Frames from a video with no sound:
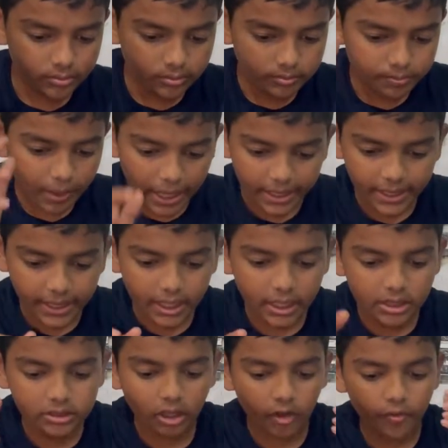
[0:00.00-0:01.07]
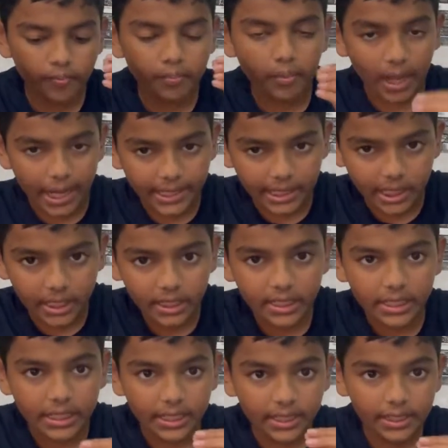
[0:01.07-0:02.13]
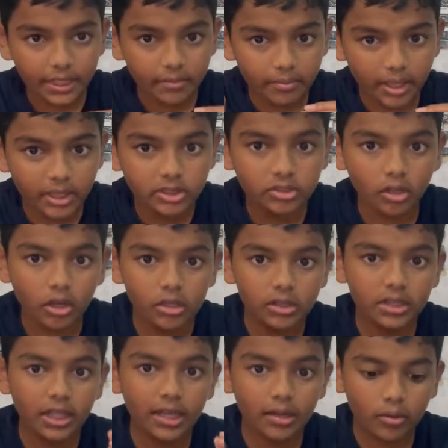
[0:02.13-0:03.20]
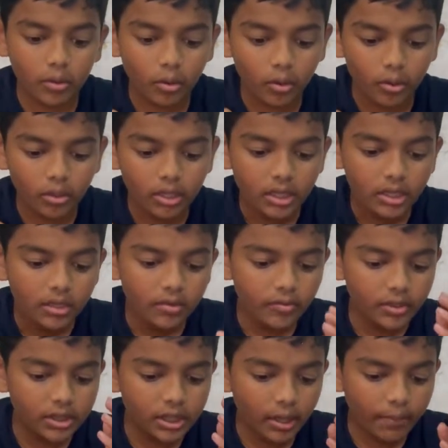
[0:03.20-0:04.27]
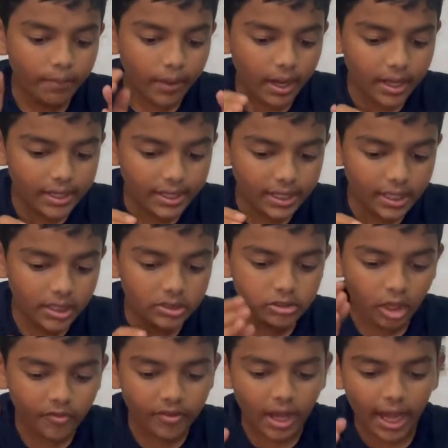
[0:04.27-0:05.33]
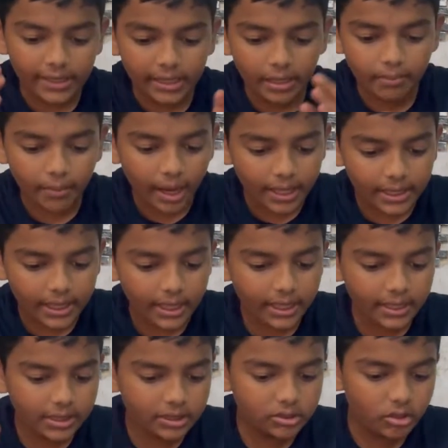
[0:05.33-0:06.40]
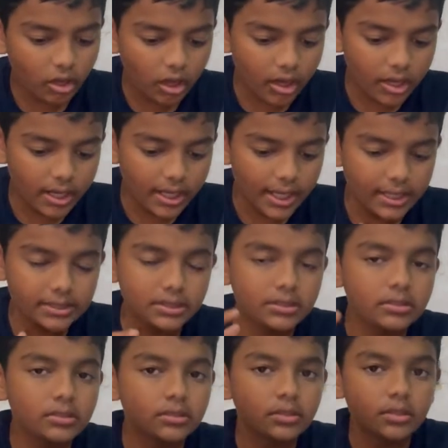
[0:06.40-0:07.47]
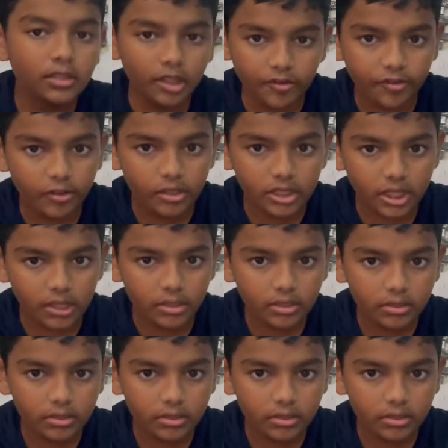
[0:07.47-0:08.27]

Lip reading: particles of matter intermix on their own with the particles of other matter is called as diffusion.